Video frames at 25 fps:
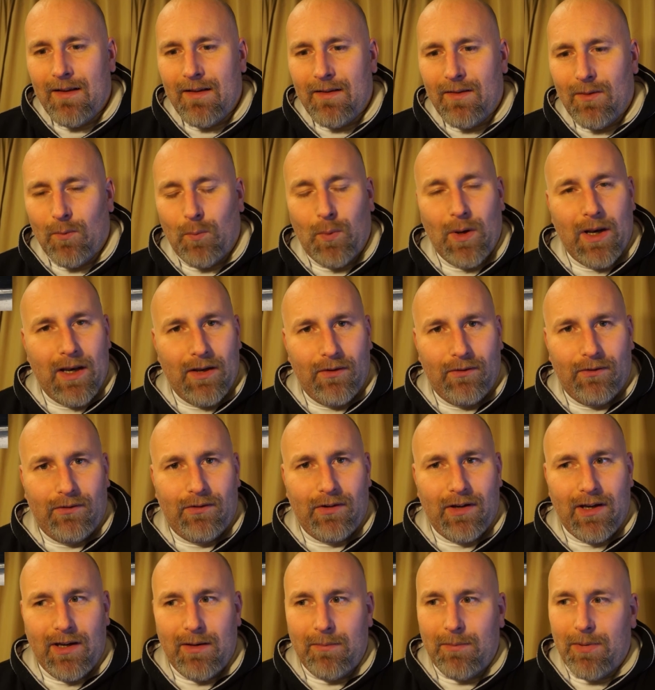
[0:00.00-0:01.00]
Willys
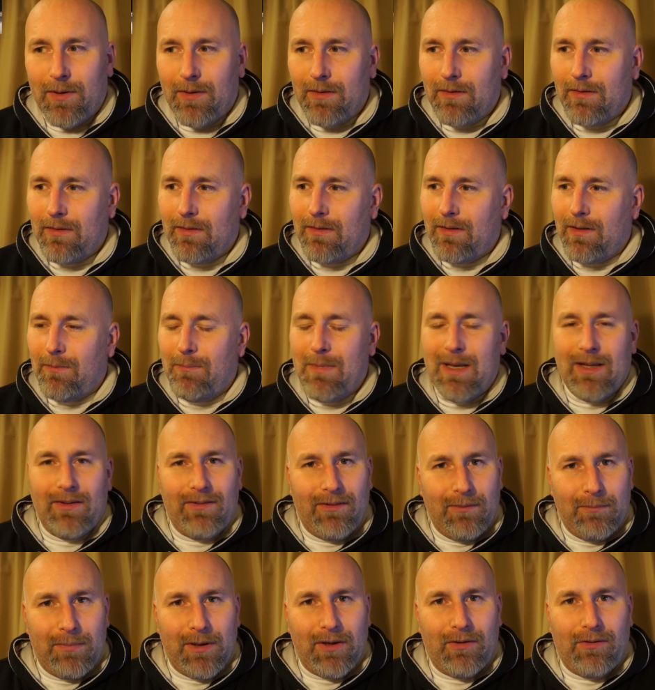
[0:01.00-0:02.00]
Jeep, the
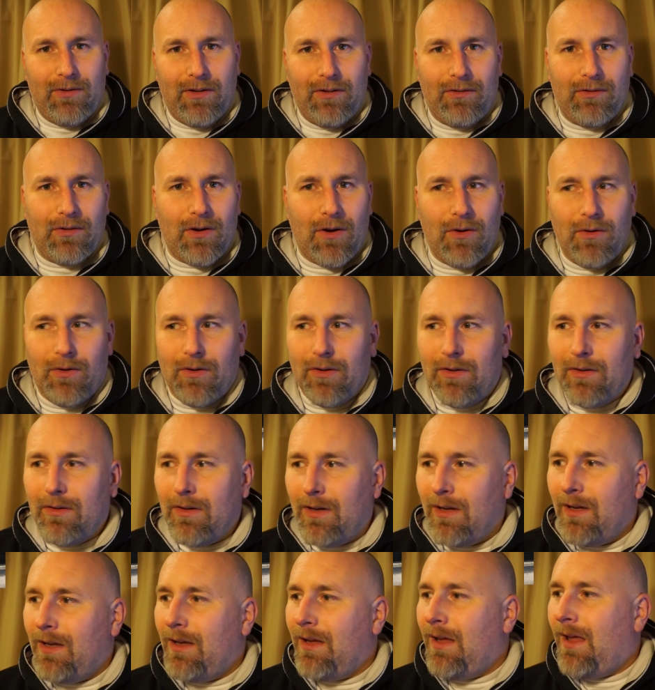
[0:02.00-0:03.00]
Mitsubishi Shogun,
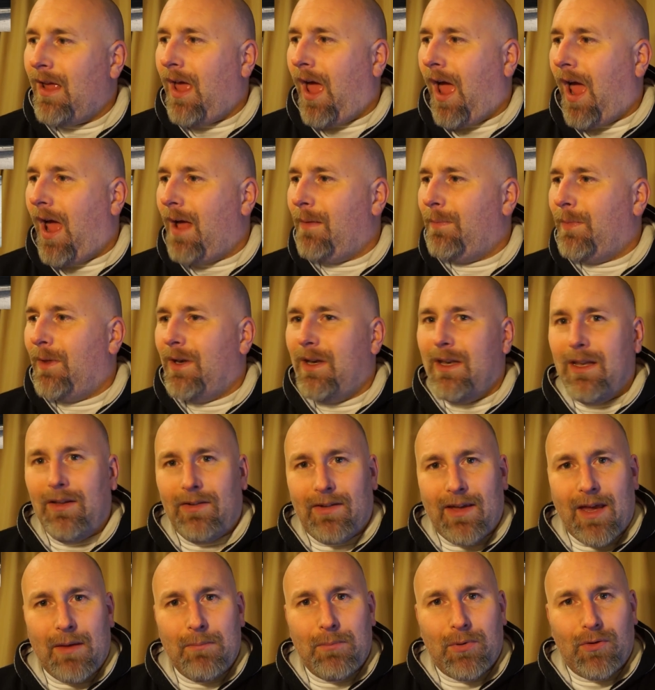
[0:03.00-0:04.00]
and the
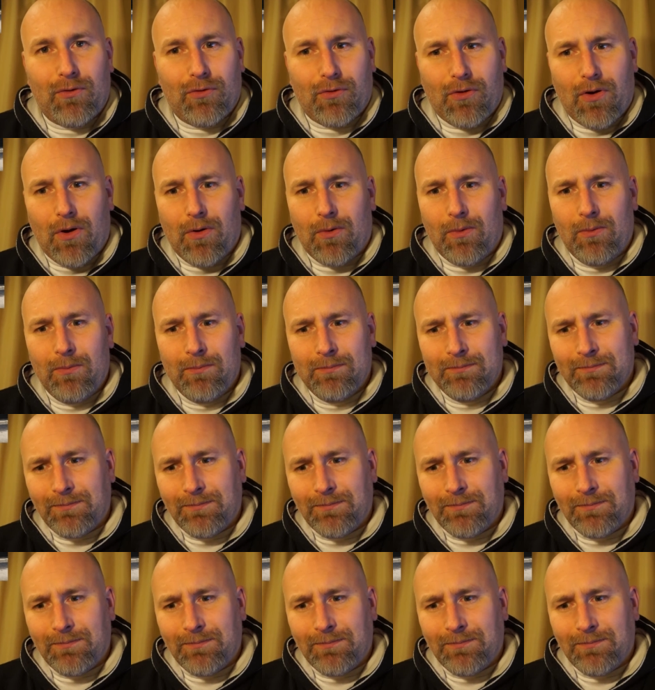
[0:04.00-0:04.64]
Nissan Patrol.